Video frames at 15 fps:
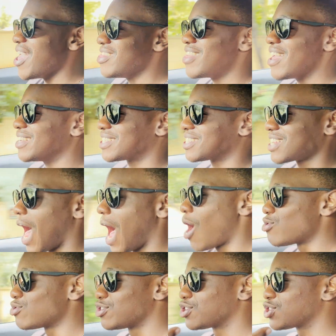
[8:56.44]
They
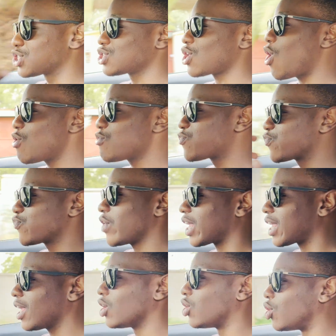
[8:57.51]
sound so
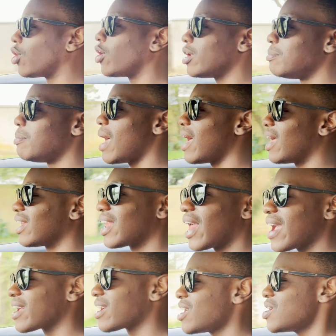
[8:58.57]
freaking good, man.
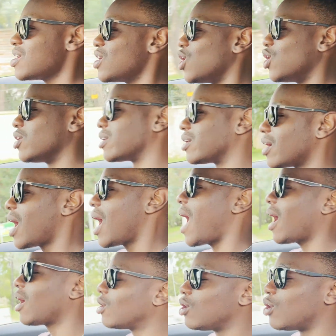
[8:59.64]
Like, look,
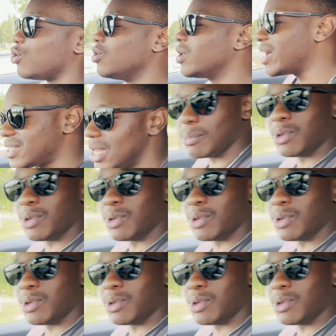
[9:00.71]
I don't know, you guys let